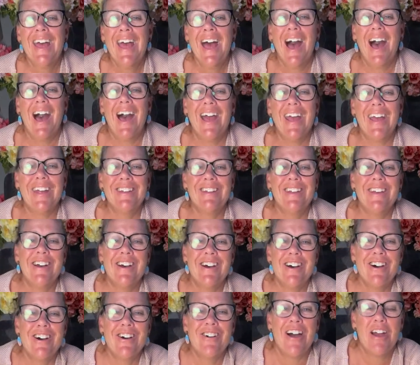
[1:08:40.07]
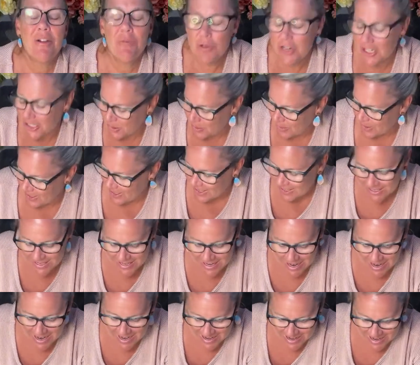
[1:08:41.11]
I know. I wish we could
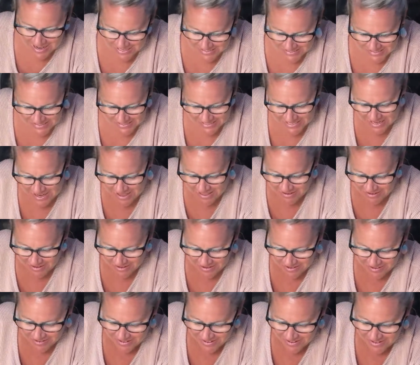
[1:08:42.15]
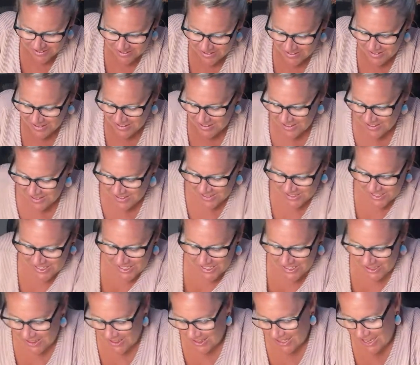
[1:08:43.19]
kayak together. She
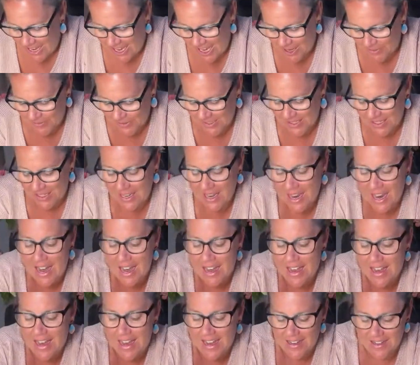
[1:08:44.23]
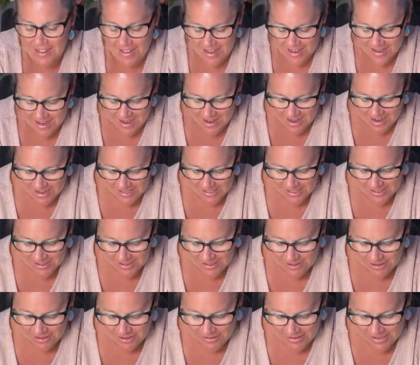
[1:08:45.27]
loves to kayak like I
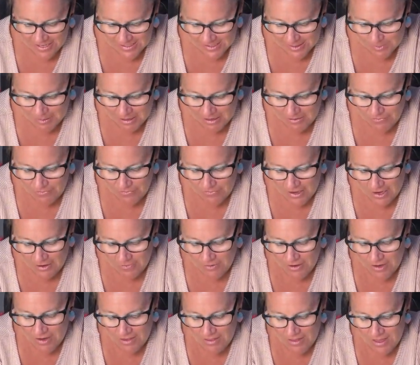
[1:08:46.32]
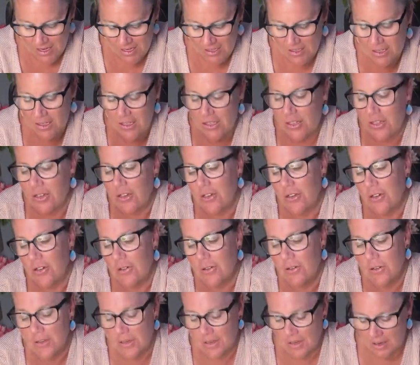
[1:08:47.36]
do. That's my favorite thing to do
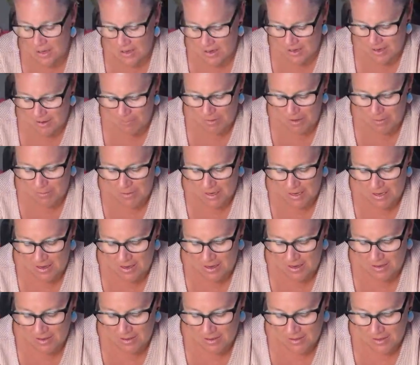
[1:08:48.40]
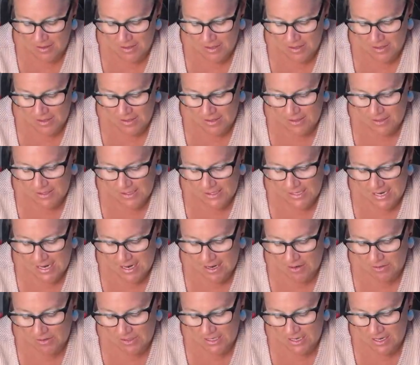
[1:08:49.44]
in my
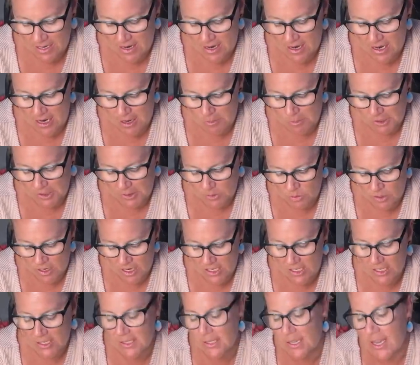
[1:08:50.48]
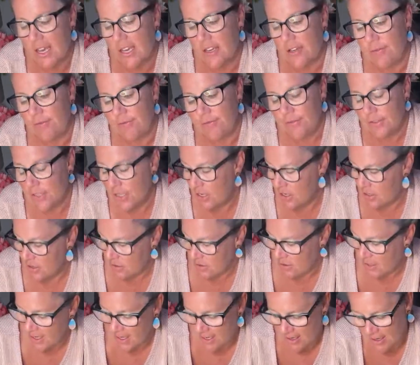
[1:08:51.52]
downtime, is where I just kind of float
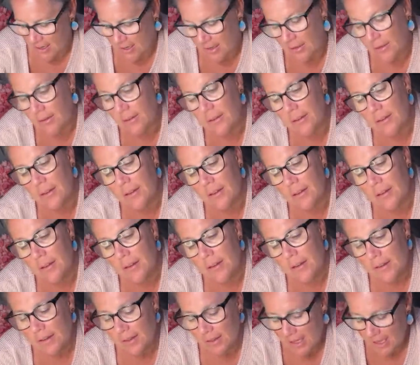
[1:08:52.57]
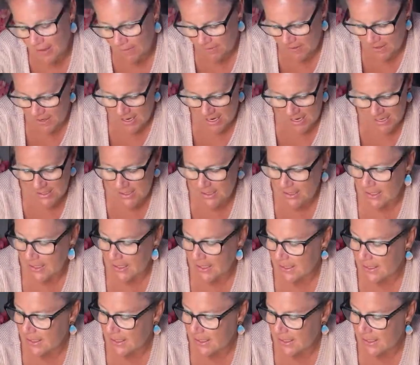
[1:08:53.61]
and let the ideas